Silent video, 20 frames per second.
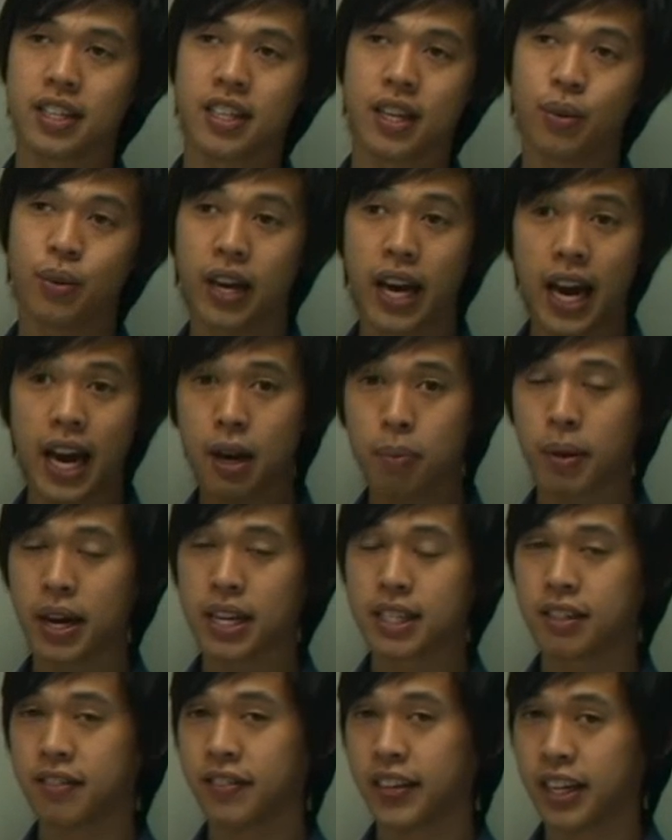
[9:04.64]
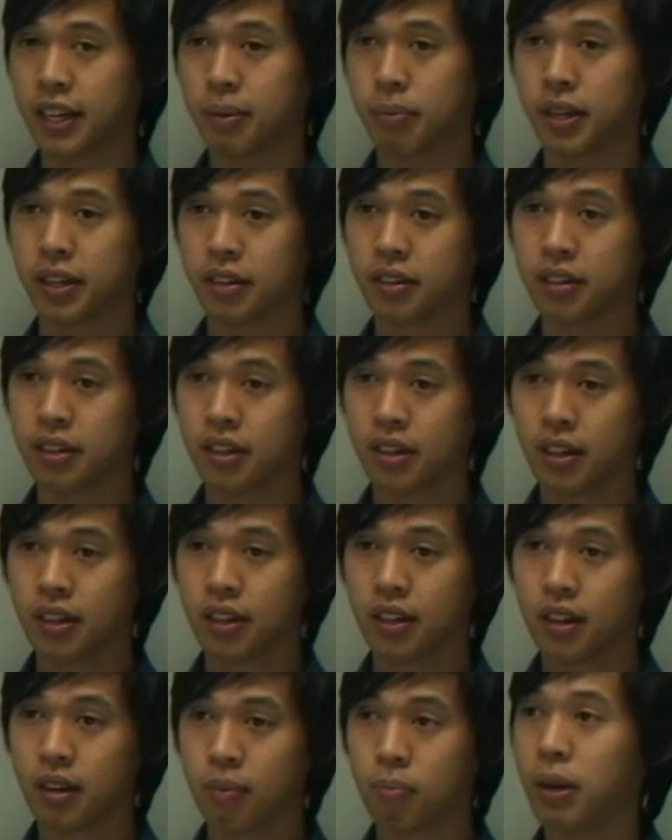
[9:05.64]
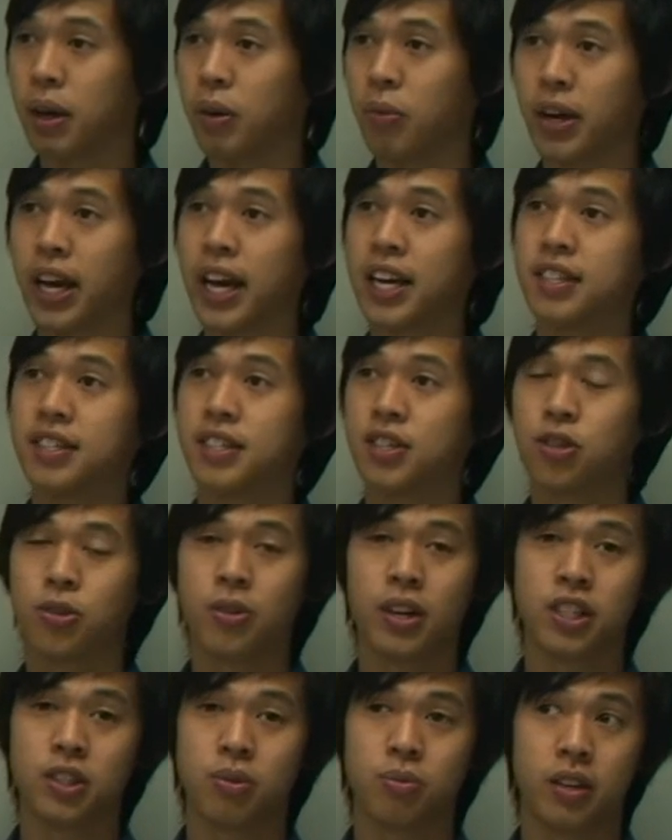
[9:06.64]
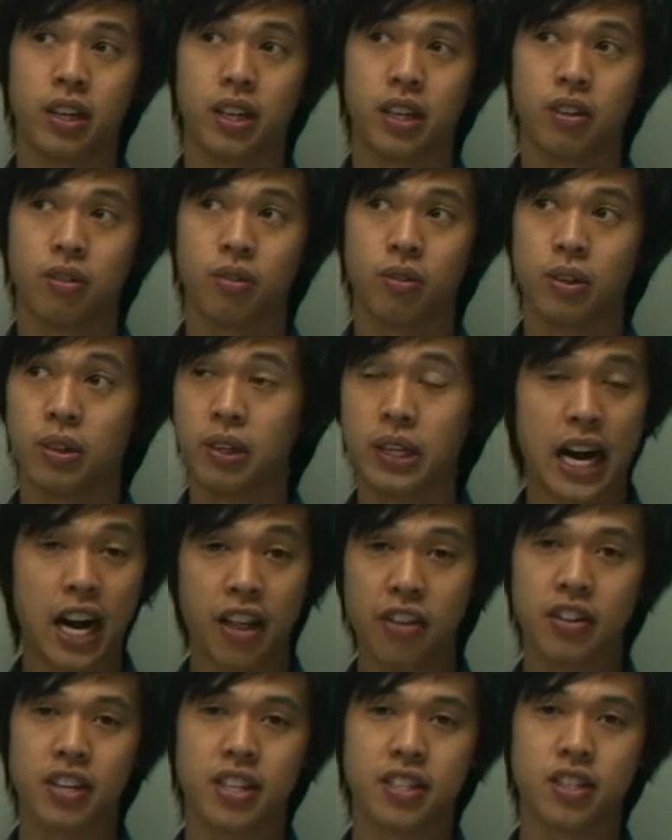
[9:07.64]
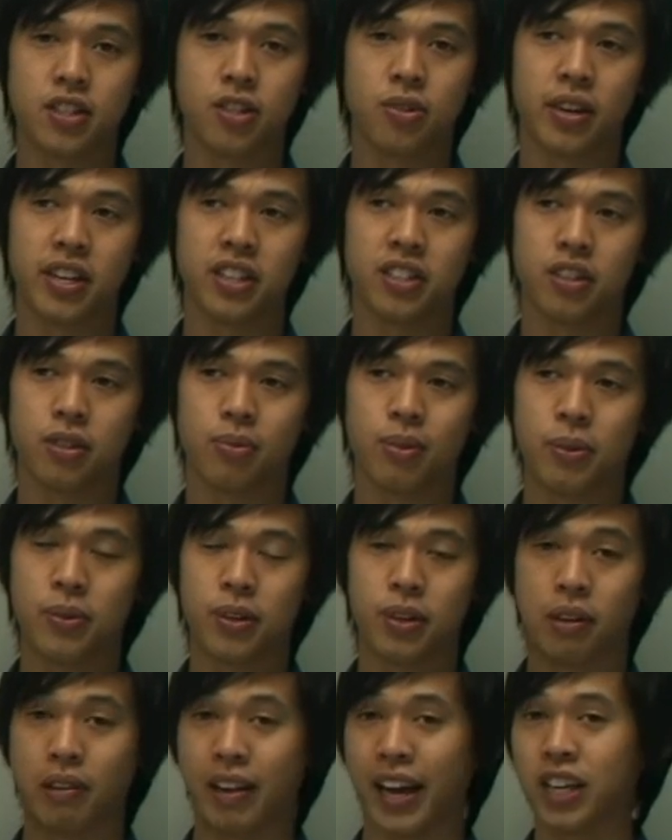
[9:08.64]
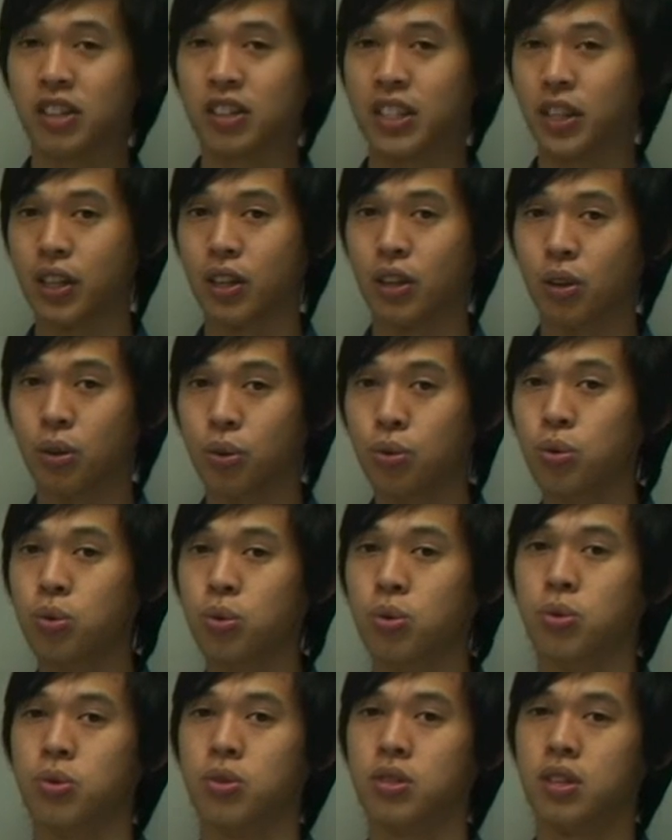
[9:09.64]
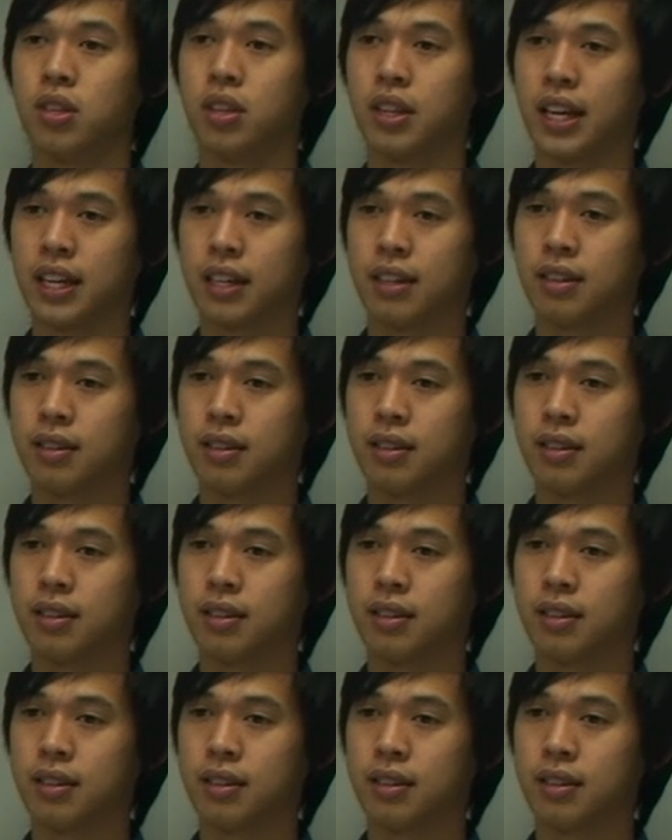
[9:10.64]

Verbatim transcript: say we had a passivating metal, but we had a situation where, are there any situations where we could actually lose that